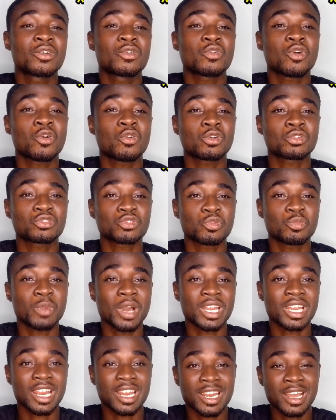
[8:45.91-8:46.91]

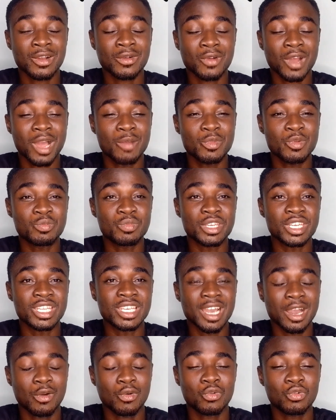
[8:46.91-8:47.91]
kokotuma na kwame
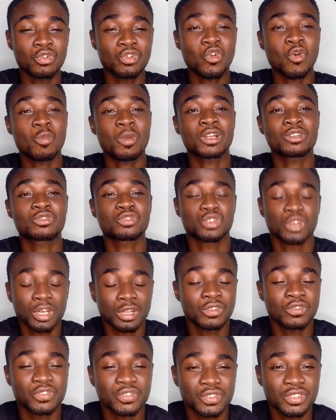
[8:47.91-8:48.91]
bidiako number
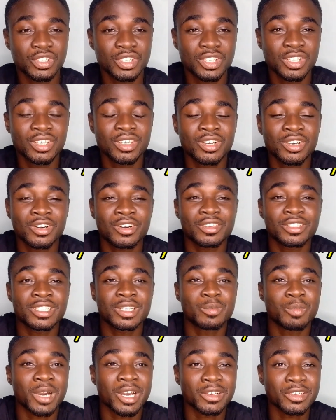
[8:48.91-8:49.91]
12 on
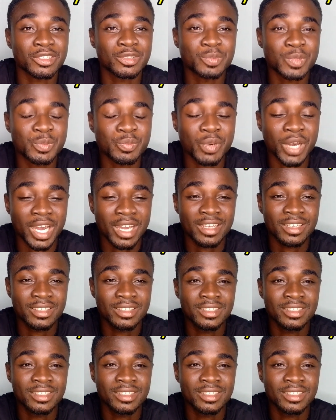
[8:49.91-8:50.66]
the ballot paper.